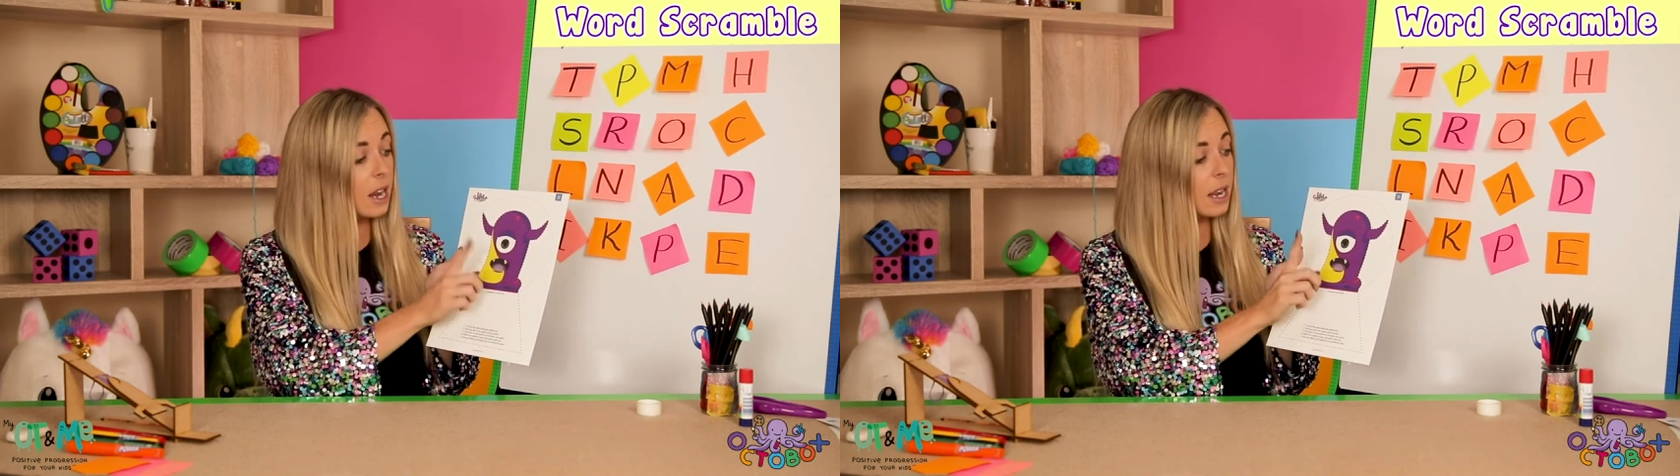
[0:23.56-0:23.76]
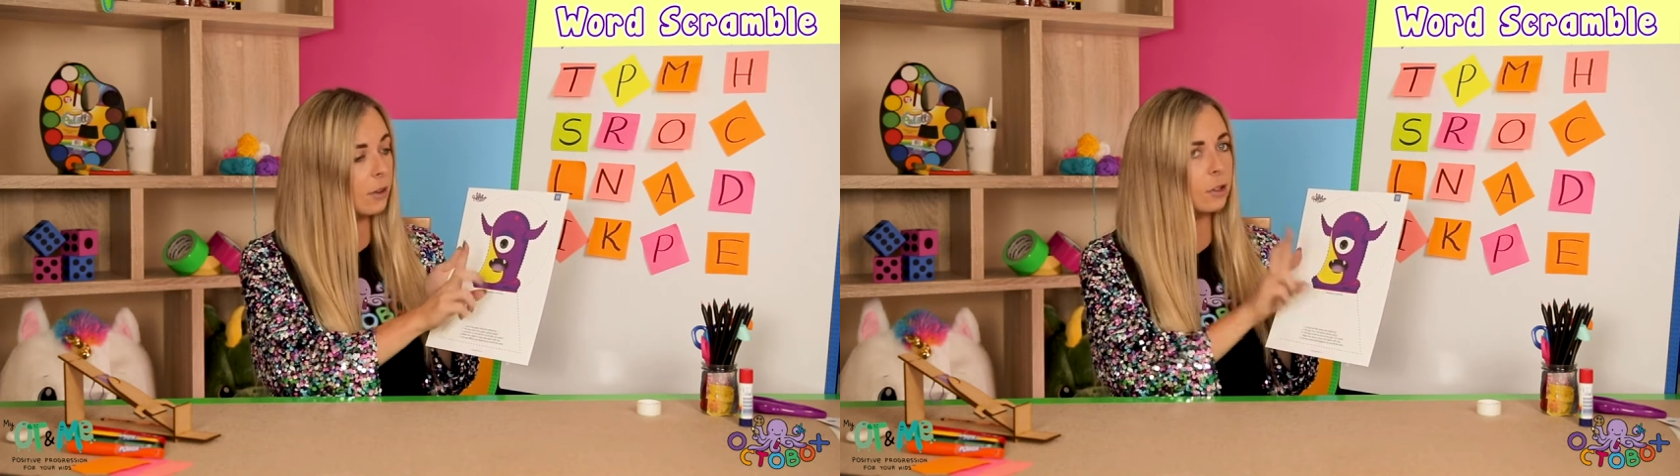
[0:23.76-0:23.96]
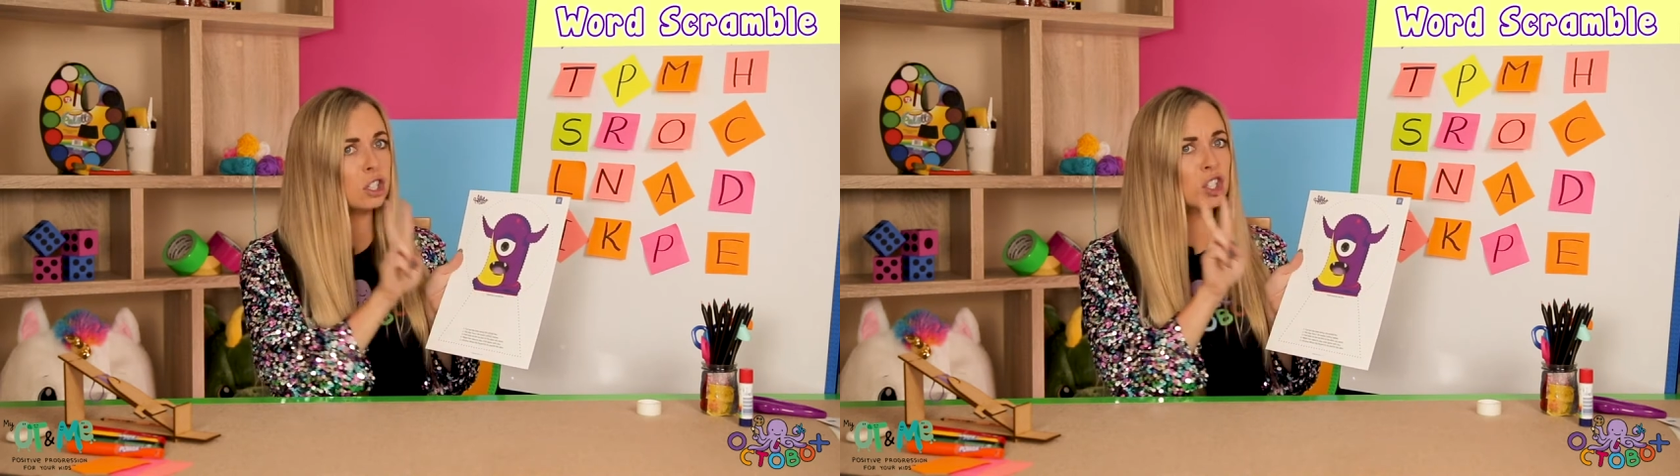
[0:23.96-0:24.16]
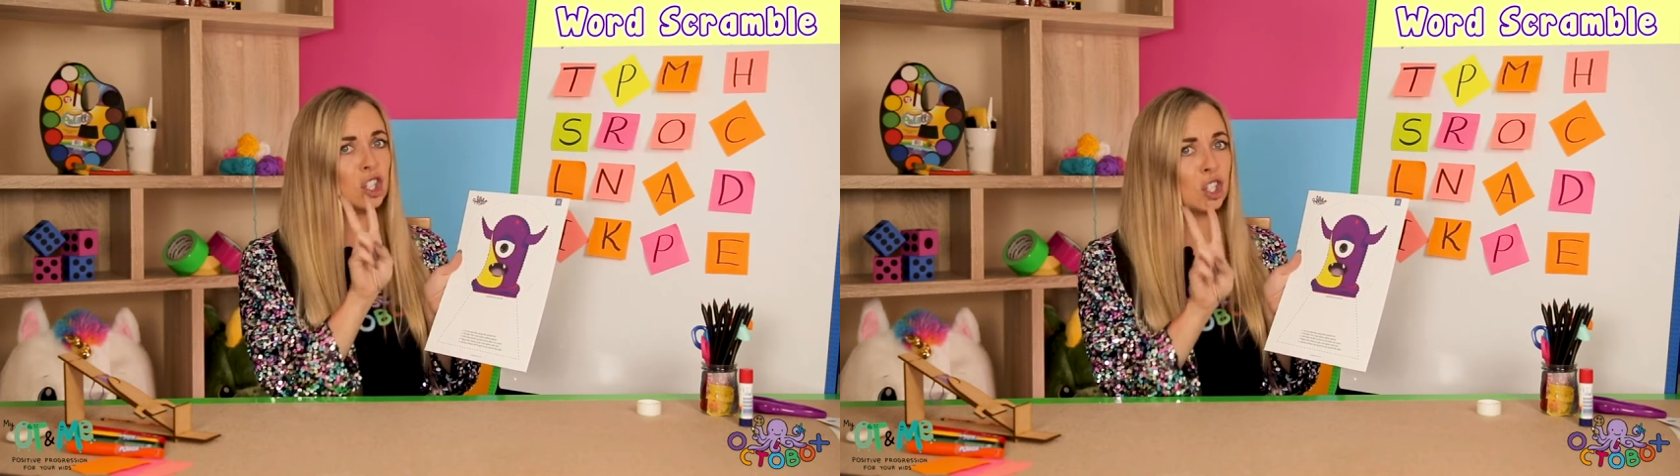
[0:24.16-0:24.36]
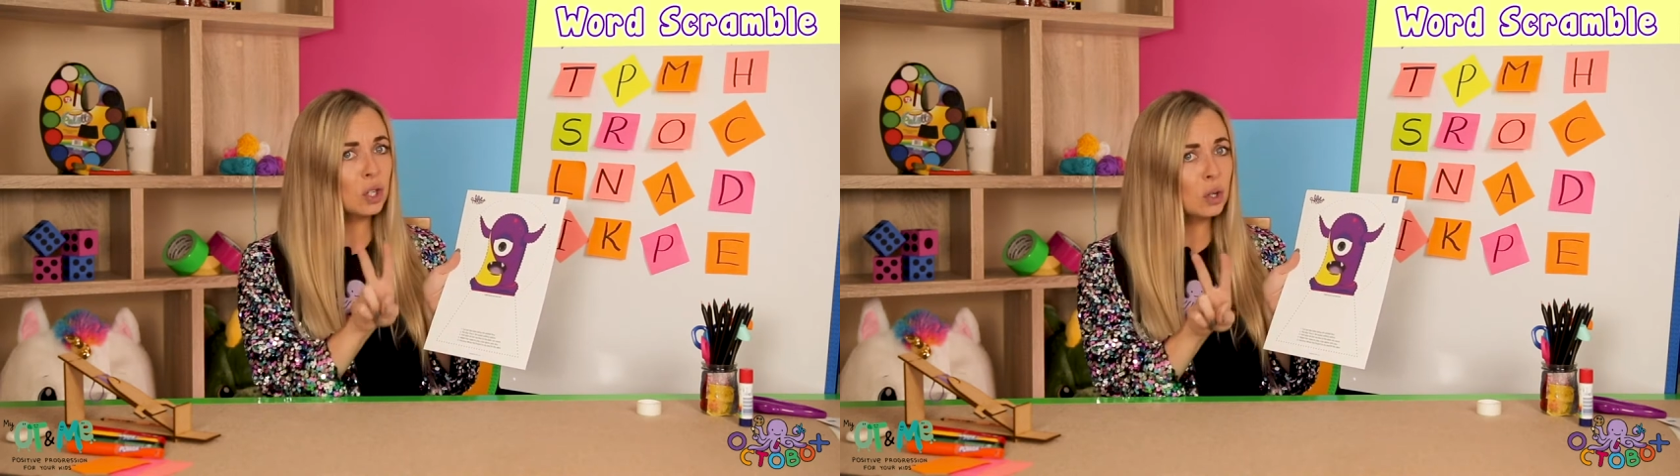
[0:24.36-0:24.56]
Now there's
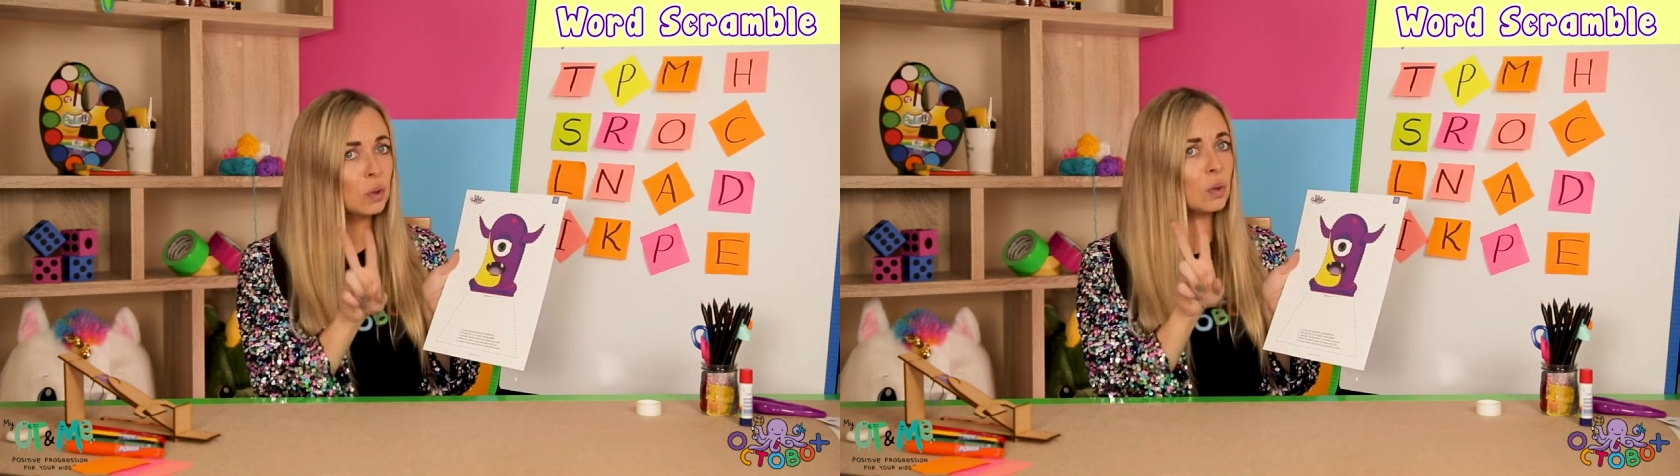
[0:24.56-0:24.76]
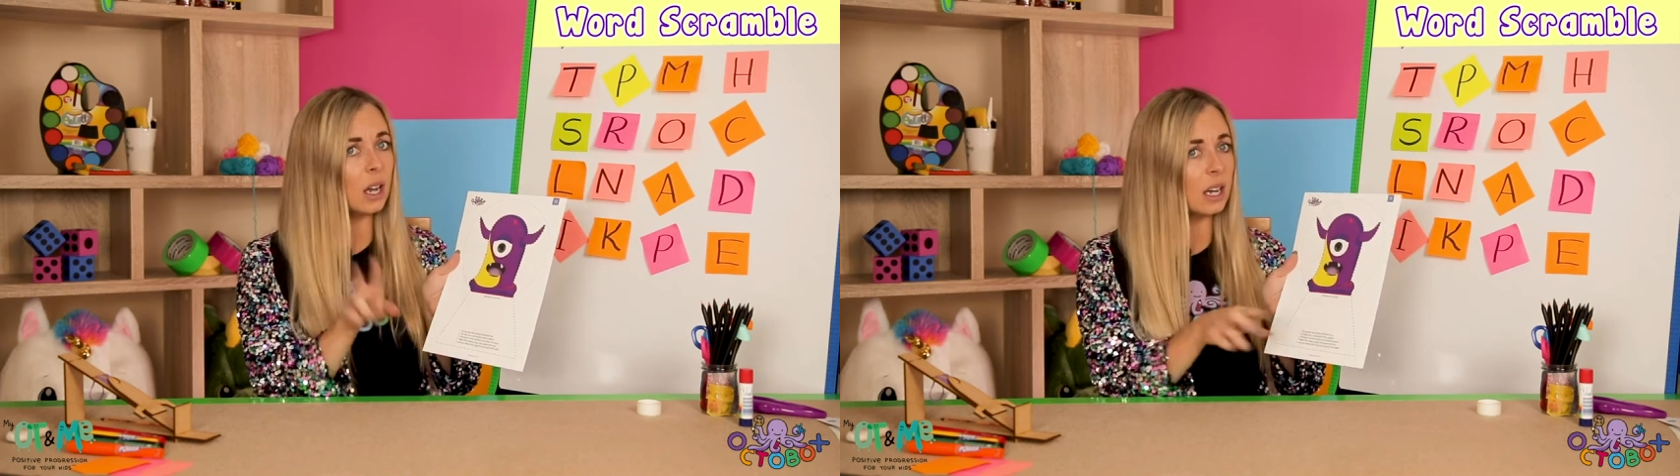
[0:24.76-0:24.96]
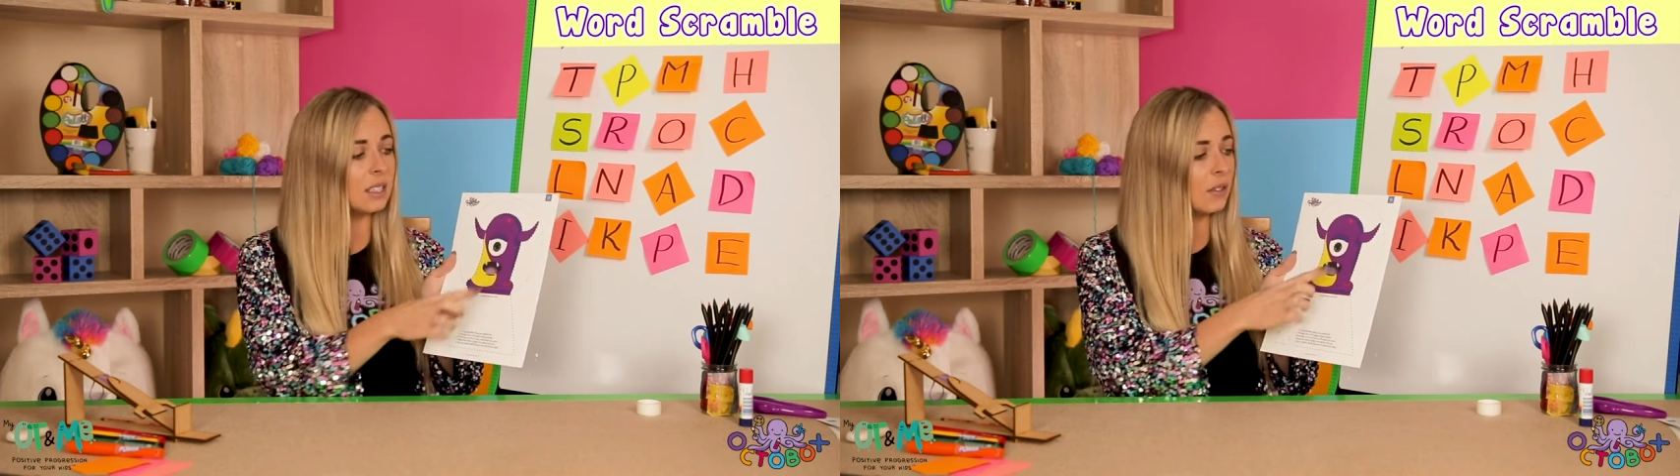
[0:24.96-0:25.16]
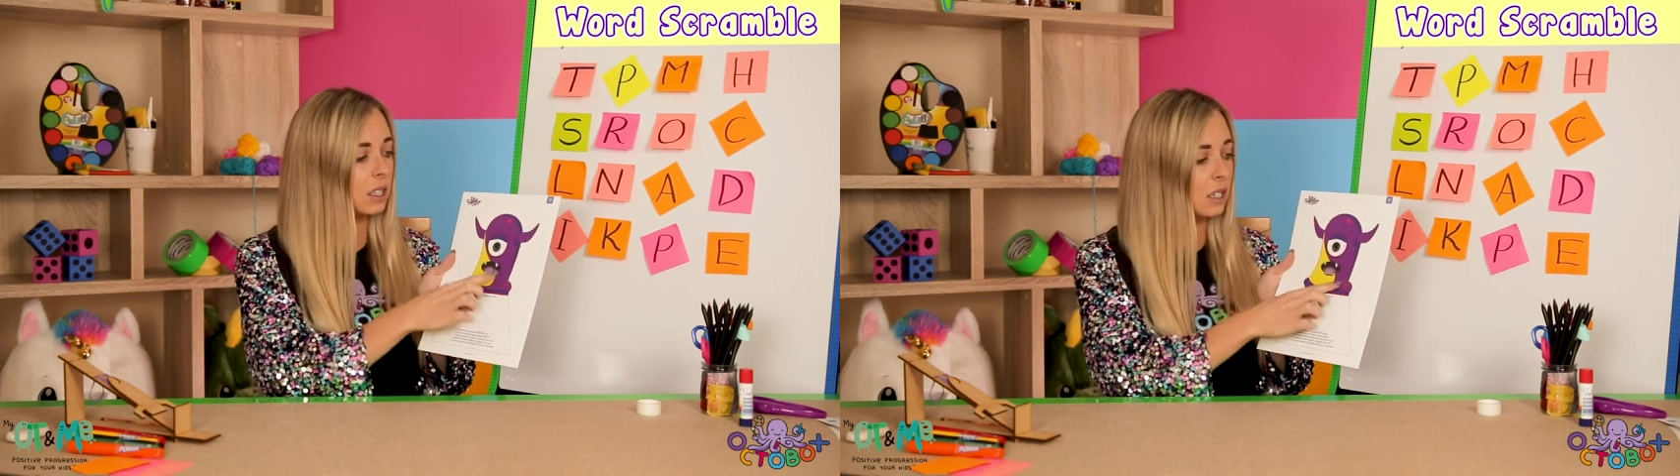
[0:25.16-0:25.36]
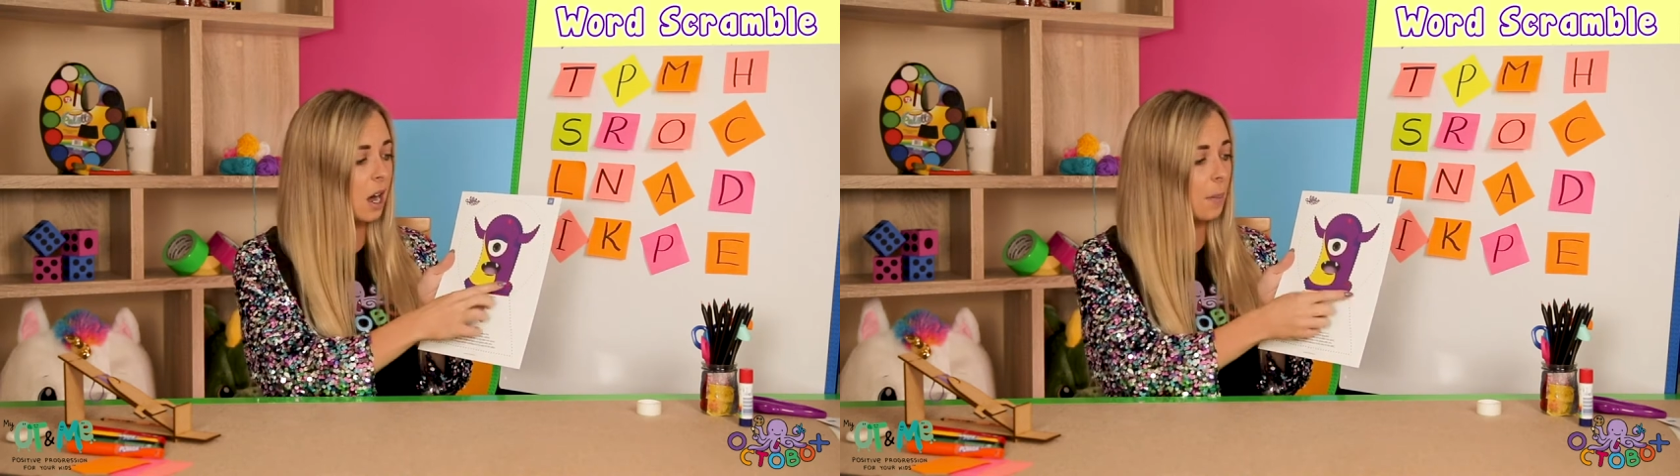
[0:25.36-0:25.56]
two lines at the
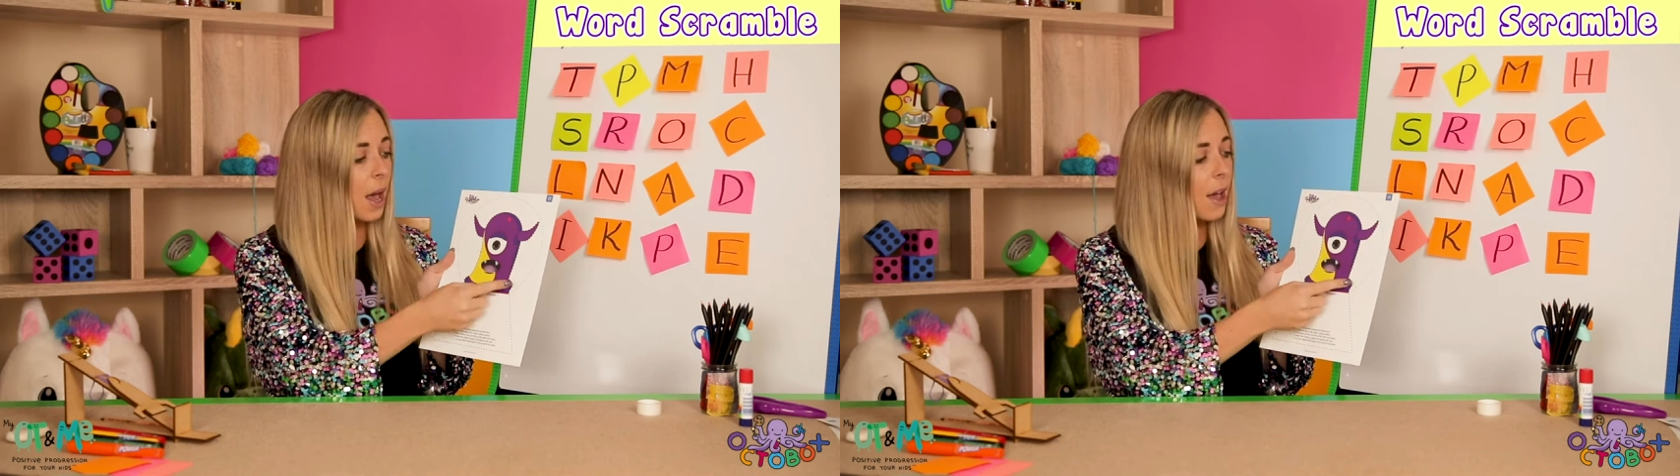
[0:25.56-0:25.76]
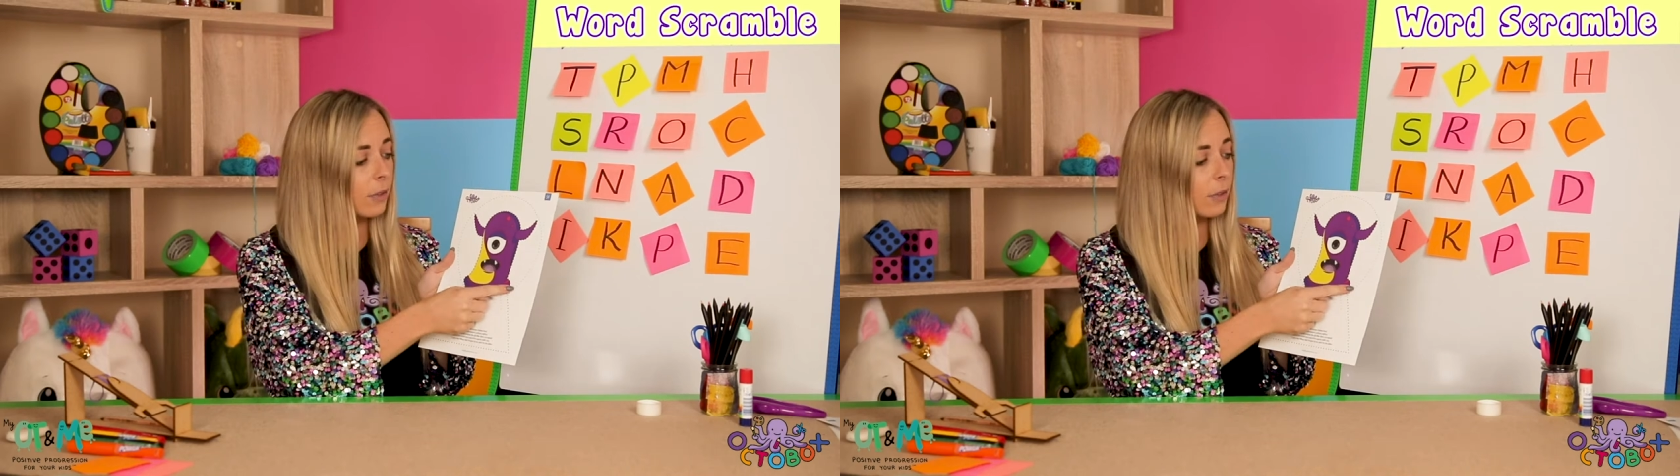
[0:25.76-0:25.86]
top.